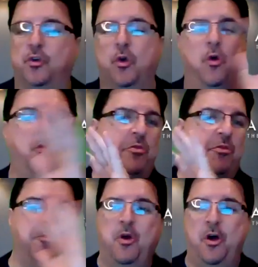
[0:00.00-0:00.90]
going
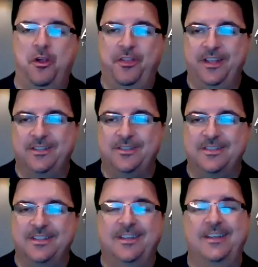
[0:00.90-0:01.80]
through all
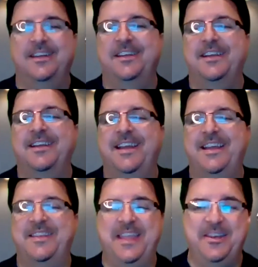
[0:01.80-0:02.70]
this
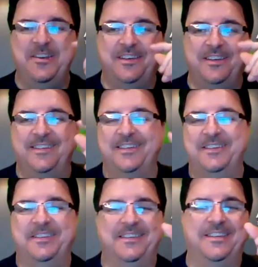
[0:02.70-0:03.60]
and then
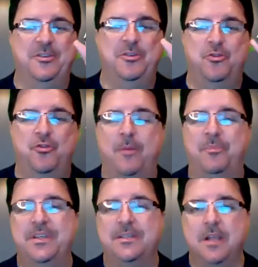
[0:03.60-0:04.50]
you
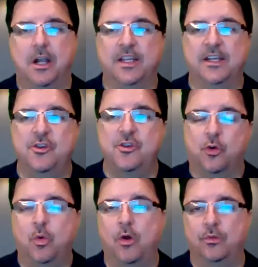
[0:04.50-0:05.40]
drop this nugget in your
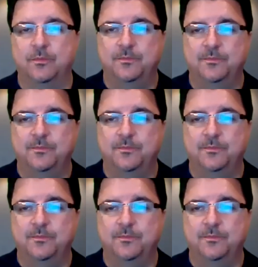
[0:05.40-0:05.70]
quote.